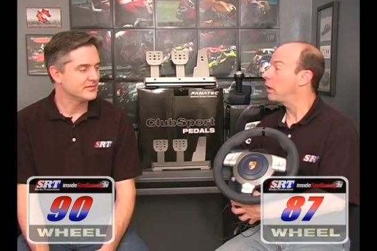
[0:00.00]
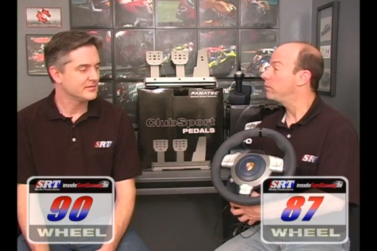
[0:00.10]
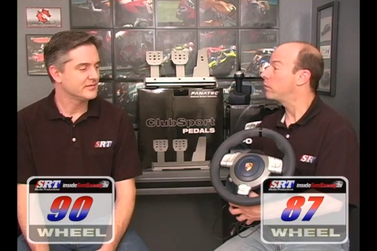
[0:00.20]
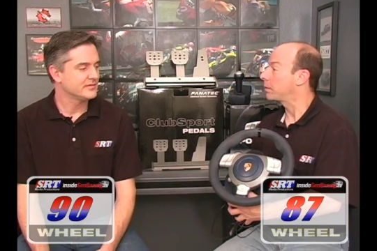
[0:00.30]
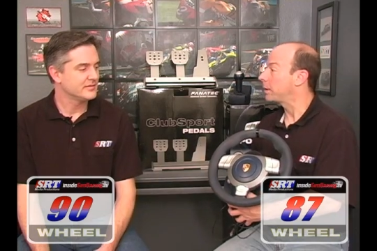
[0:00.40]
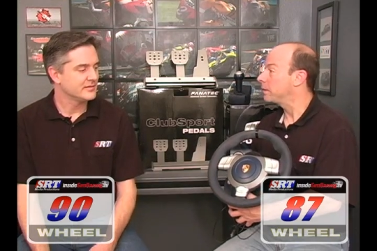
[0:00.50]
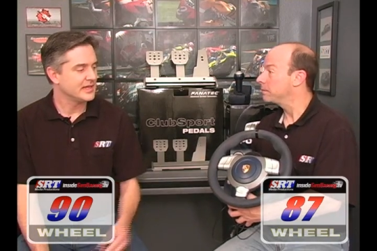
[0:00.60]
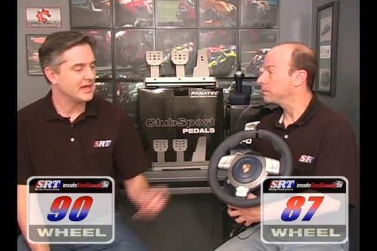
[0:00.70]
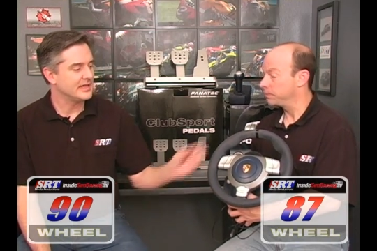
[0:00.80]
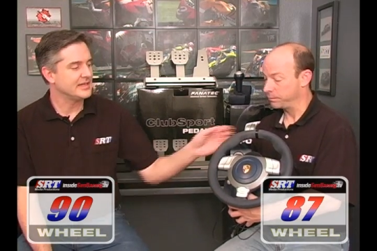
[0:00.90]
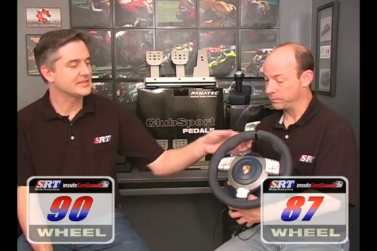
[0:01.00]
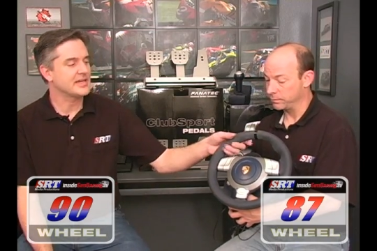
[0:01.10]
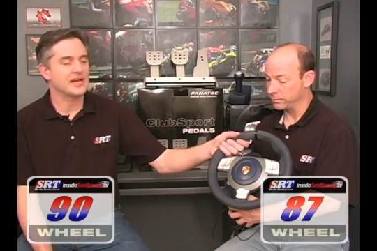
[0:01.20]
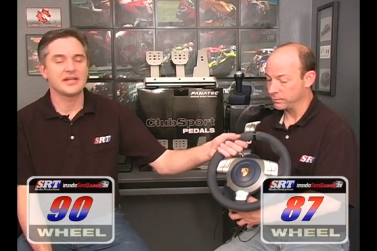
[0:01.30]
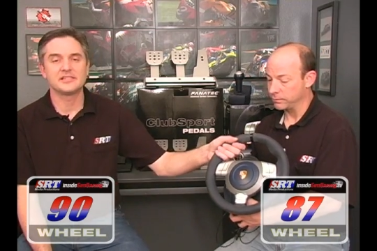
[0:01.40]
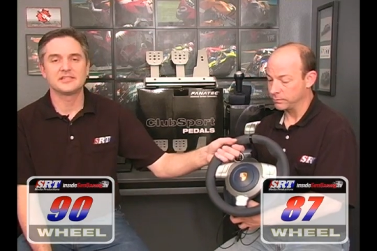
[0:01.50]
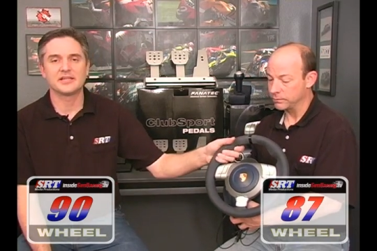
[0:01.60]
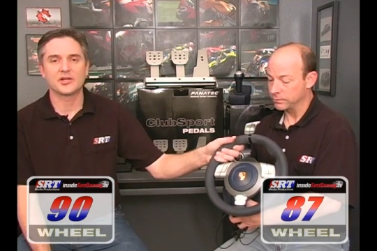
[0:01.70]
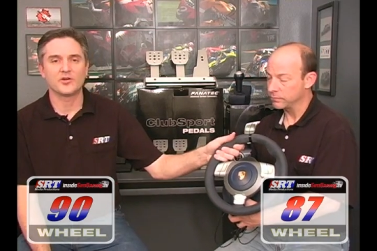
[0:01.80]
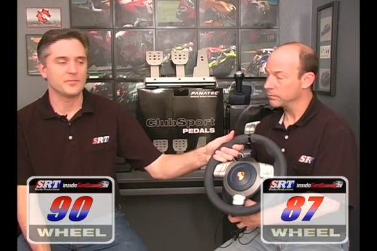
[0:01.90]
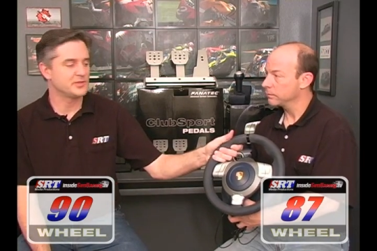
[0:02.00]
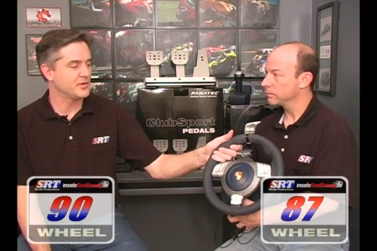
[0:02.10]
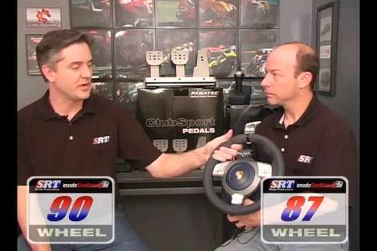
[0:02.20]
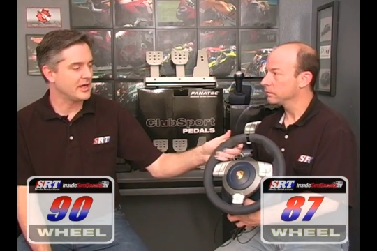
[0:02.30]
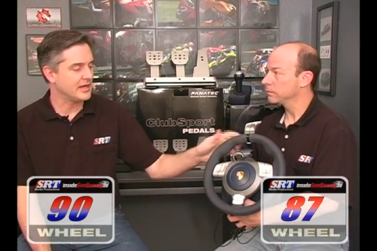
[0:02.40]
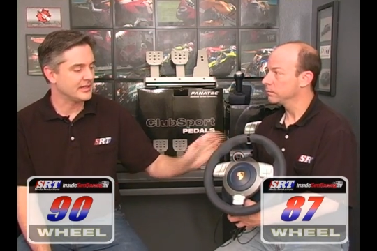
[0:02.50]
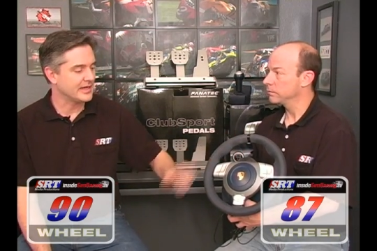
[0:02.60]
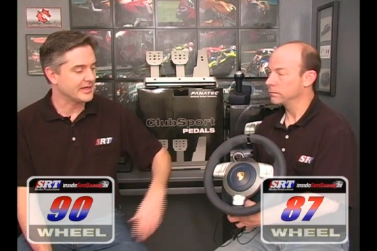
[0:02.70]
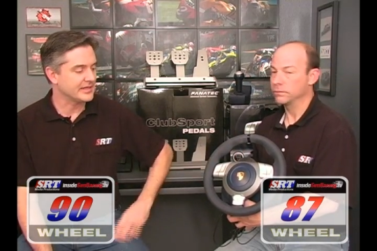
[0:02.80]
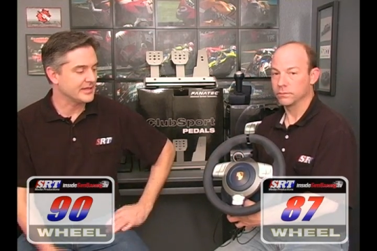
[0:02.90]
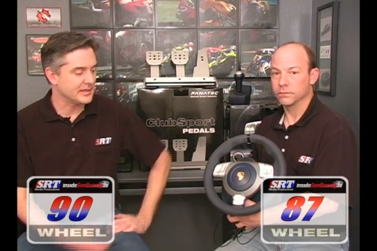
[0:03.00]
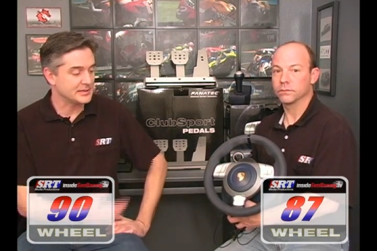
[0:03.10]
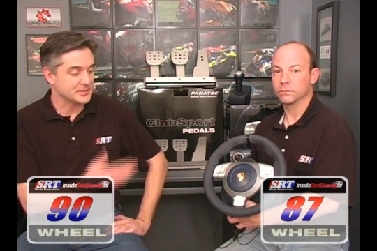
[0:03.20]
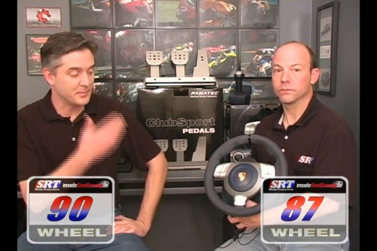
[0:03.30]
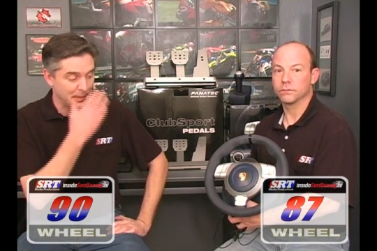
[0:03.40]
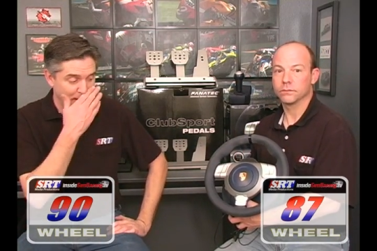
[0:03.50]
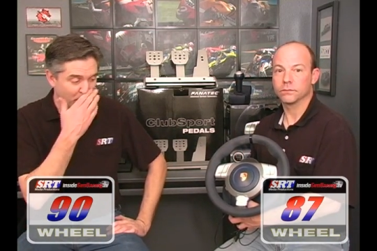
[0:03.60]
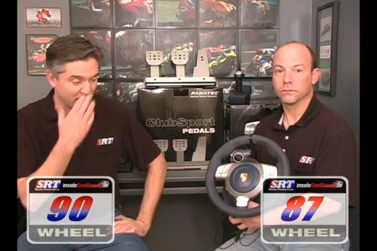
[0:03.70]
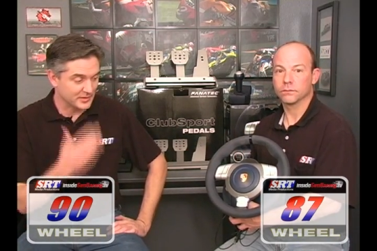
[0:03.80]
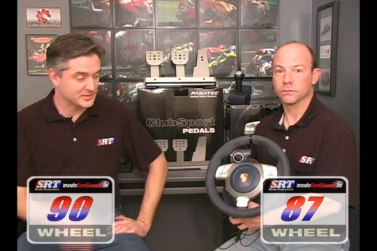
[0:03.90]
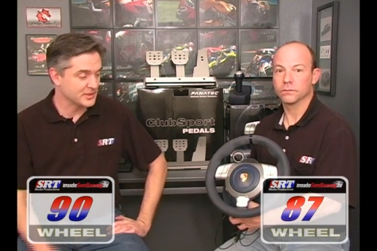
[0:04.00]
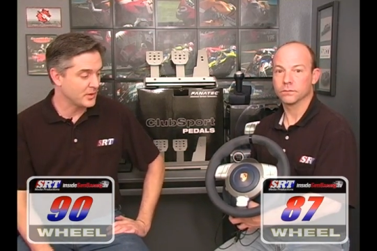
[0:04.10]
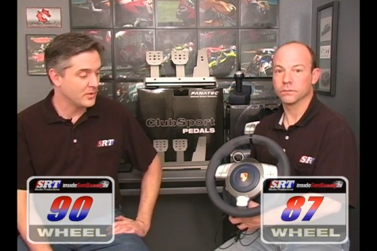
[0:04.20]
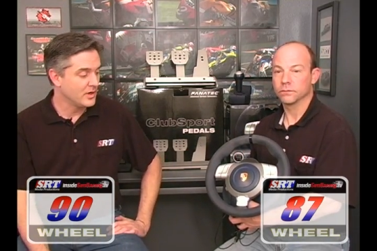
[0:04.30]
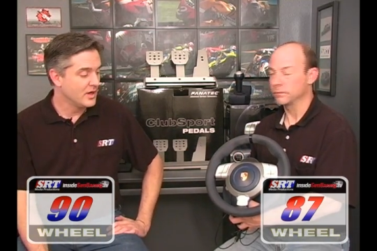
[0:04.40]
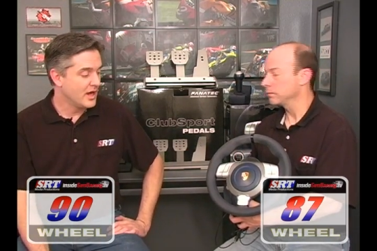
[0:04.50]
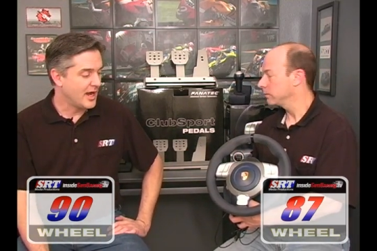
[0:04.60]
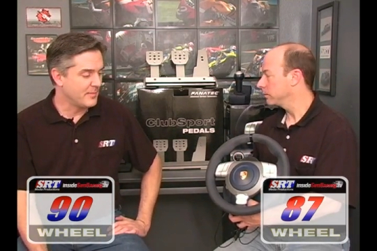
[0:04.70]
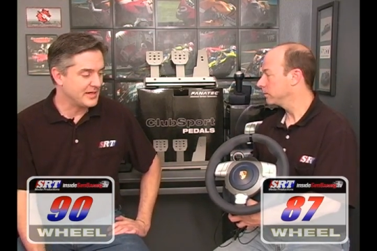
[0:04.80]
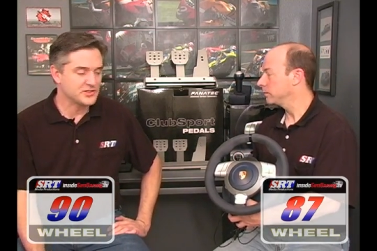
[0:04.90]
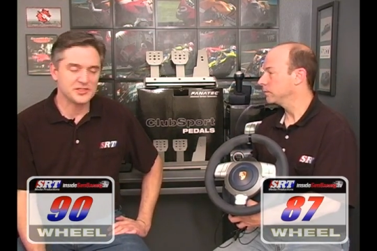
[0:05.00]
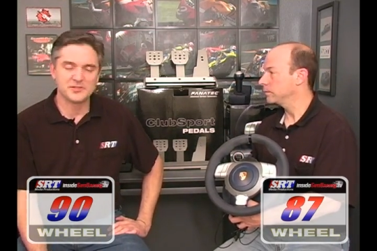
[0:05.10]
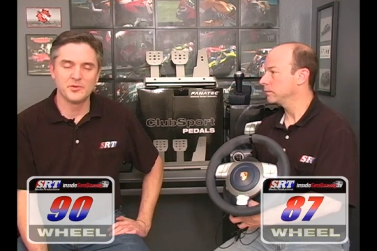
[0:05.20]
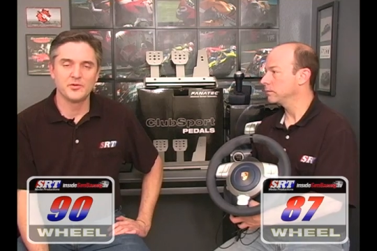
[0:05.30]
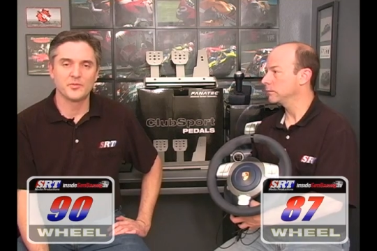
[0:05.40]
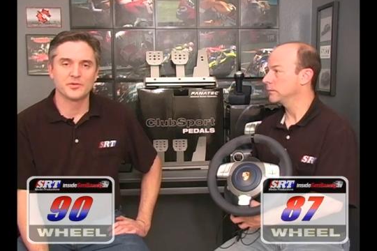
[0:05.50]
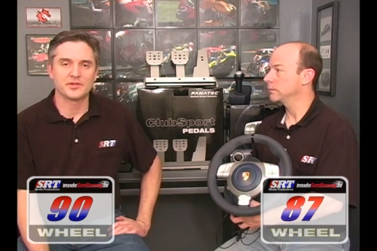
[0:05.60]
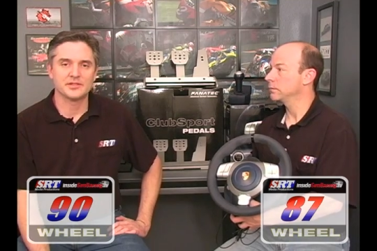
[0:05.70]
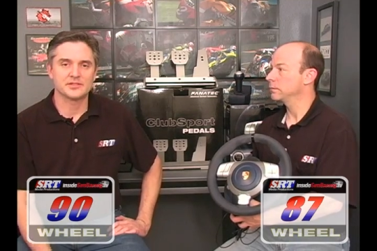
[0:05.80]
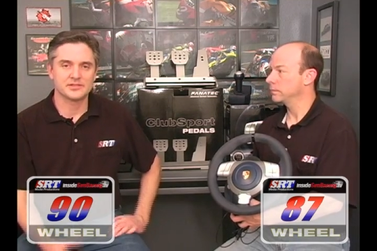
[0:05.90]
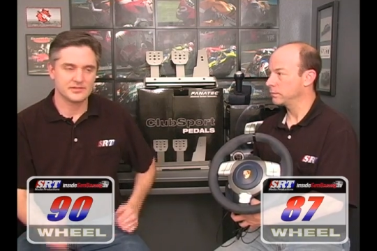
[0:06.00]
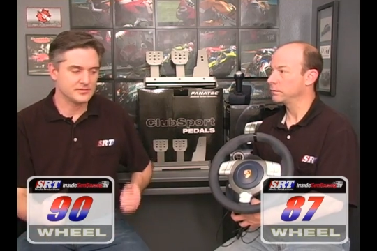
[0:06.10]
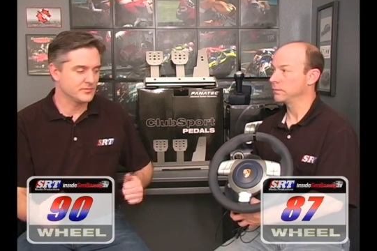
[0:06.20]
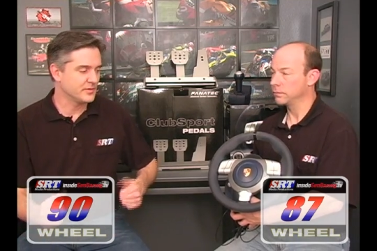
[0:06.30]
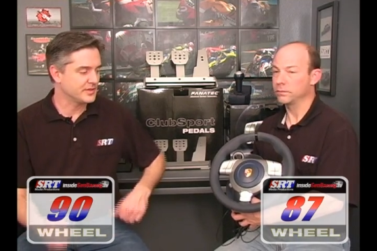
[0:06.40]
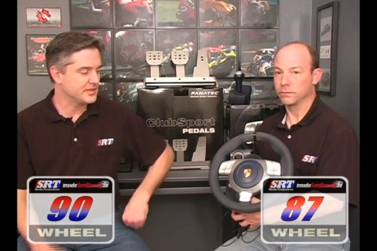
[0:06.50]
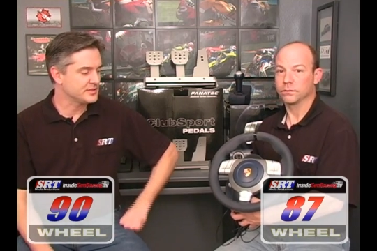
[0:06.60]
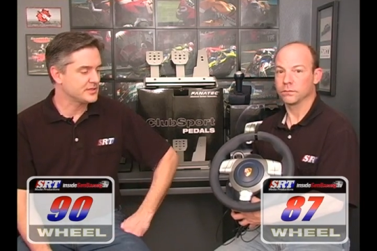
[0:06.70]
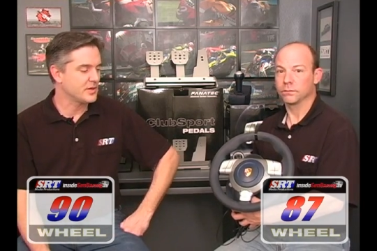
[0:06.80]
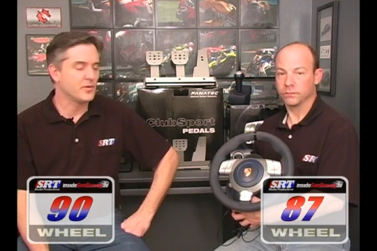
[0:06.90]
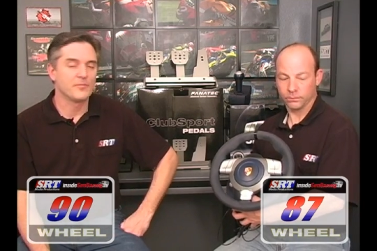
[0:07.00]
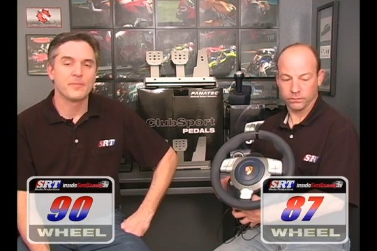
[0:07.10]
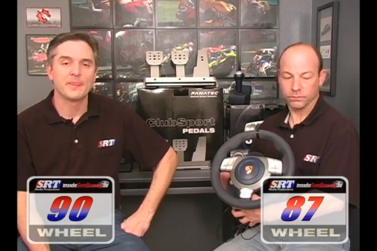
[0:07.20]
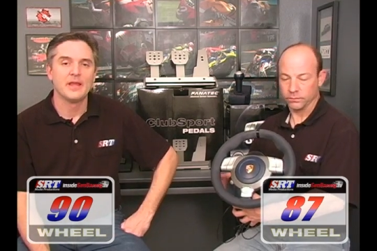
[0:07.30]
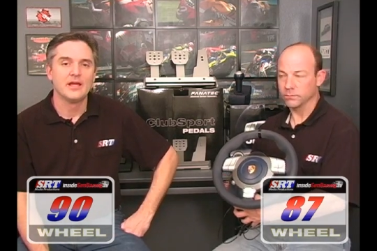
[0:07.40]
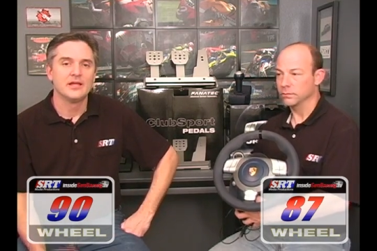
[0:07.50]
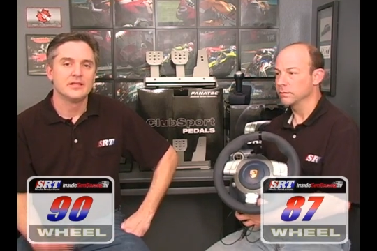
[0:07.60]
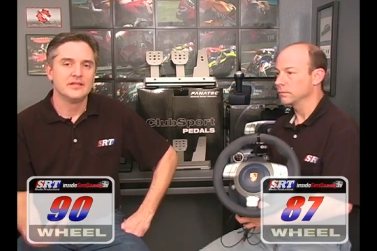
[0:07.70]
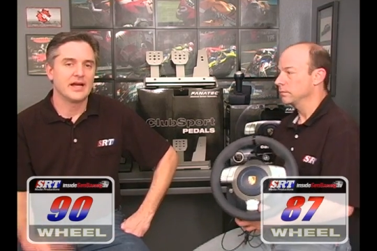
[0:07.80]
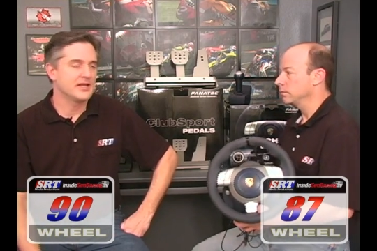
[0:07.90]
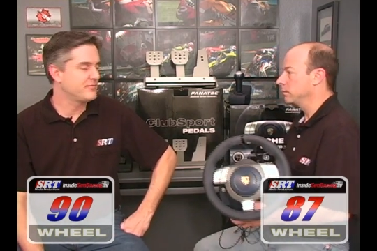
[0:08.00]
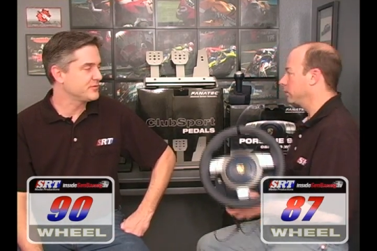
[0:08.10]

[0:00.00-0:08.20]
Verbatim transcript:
Speaker 1: well for me. Yeah, it's got a nice thick grip too. I like it, and it's a bigger wheel, so I'm actually smoother with this. So 90